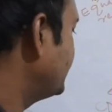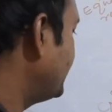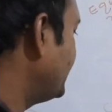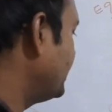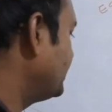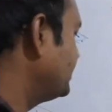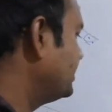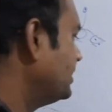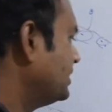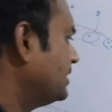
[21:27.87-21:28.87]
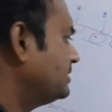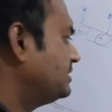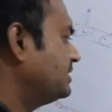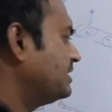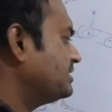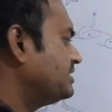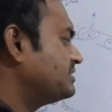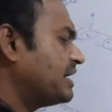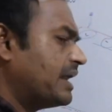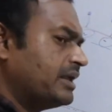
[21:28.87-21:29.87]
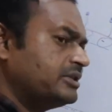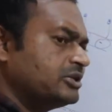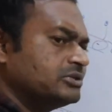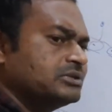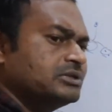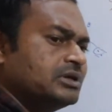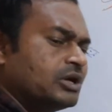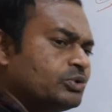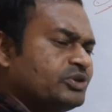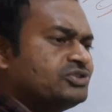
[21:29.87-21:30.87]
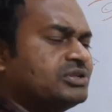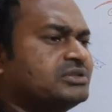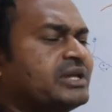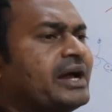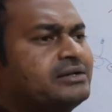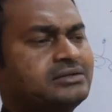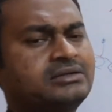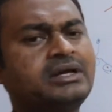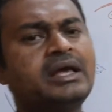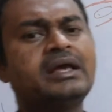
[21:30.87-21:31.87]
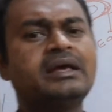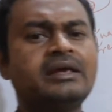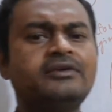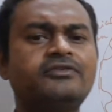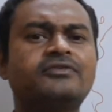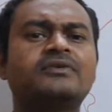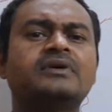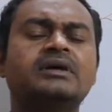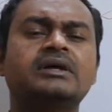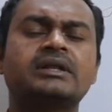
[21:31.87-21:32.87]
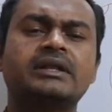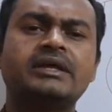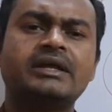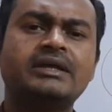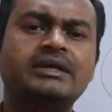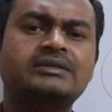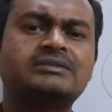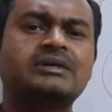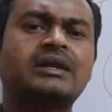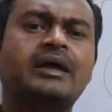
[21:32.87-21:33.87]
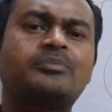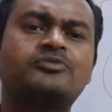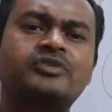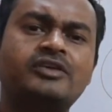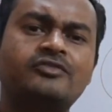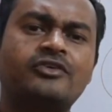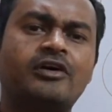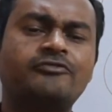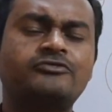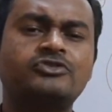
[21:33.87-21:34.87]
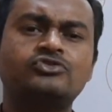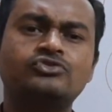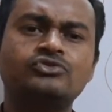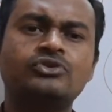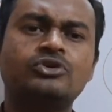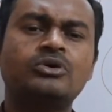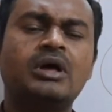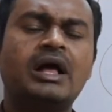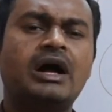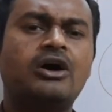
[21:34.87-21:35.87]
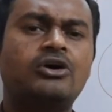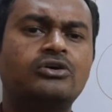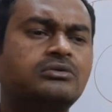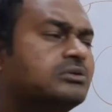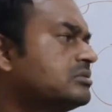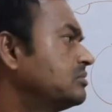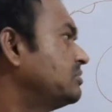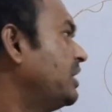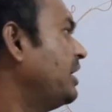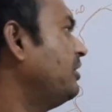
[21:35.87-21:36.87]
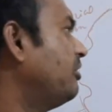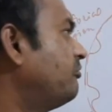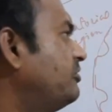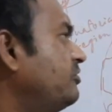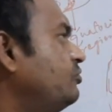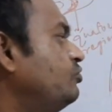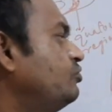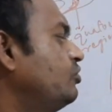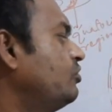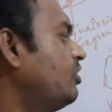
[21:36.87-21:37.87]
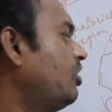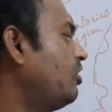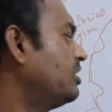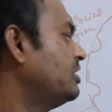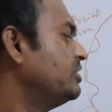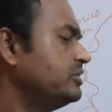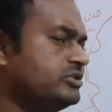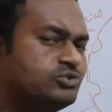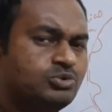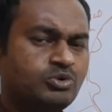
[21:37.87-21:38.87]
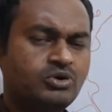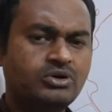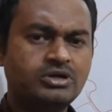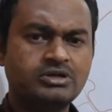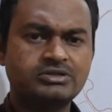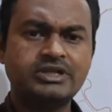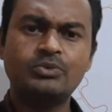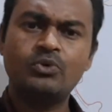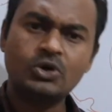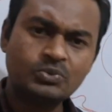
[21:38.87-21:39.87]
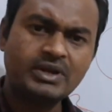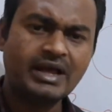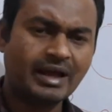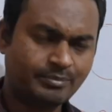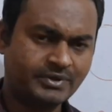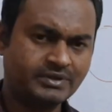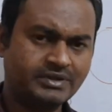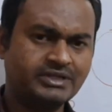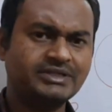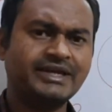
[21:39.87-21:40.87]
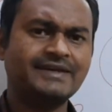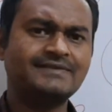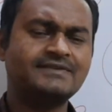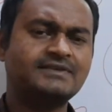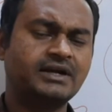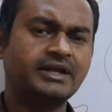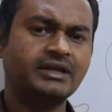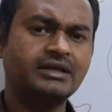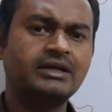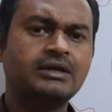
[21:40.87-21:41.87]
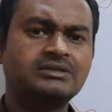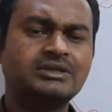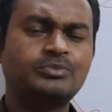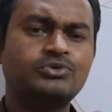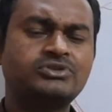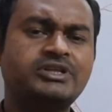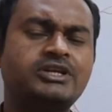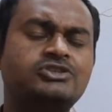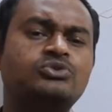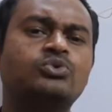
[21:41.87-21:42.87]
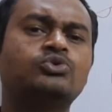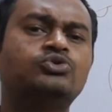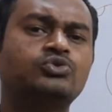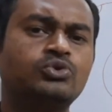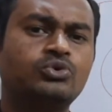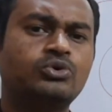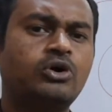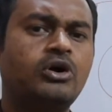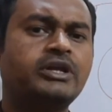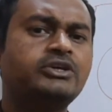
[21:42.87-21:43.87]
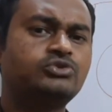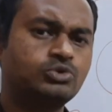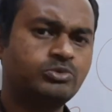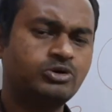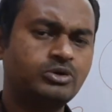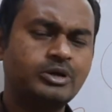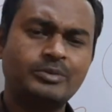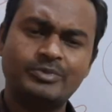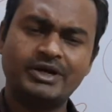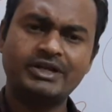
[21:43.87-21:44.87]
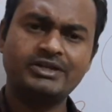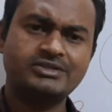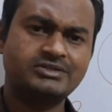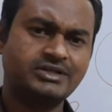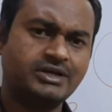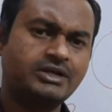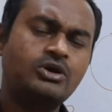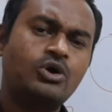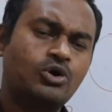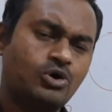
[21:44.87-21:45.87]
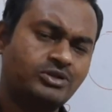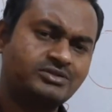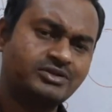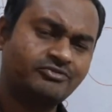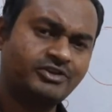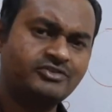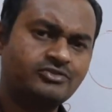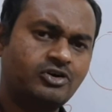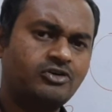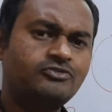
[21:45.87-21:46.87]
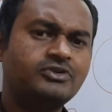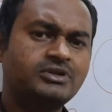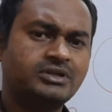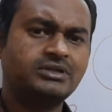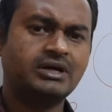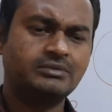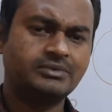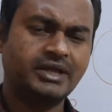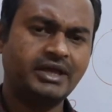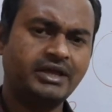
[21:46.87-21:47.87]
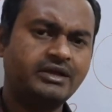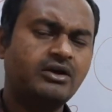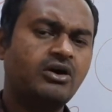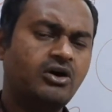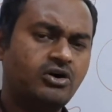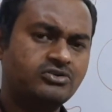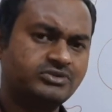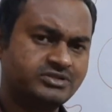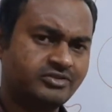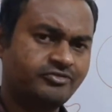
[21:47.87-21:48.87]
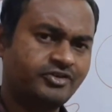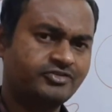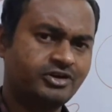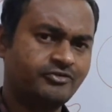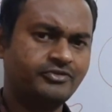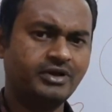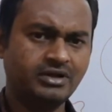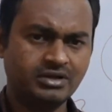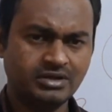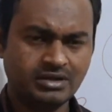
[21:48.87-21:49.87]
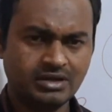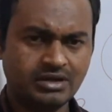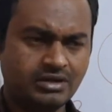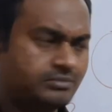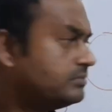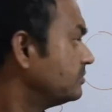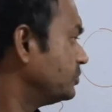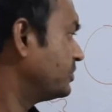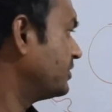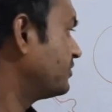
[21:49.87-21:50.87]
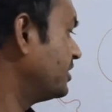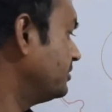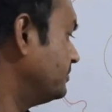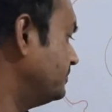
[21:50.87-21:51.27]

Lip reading: and there is another question that if there is an absence of the zuno or any of this zuno or izumo, then what will happen? There is a case study. Suppose there is no zuno or izumo protein is there on the surface of the egg, on the surface of the you can say